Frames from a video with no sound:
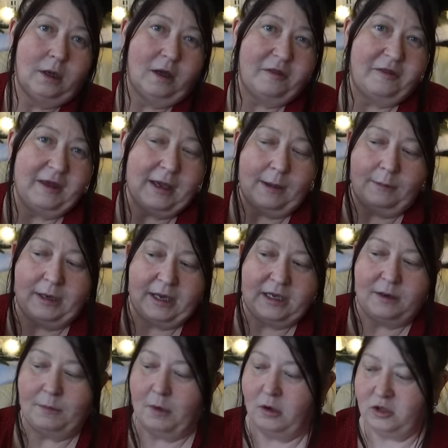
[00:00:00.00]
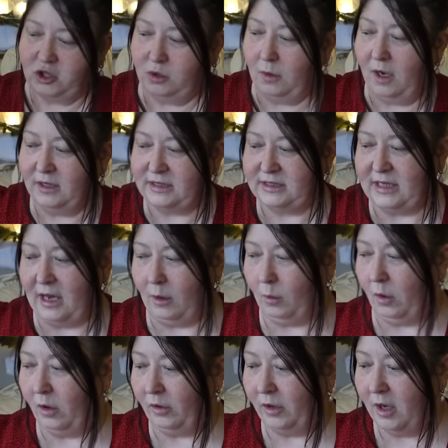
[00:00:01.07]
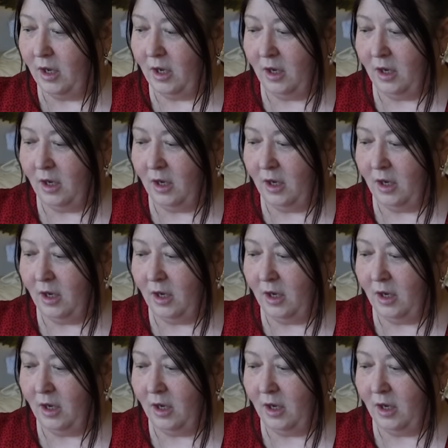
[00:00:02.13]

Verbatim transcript: I think I'm leaning more towards that one,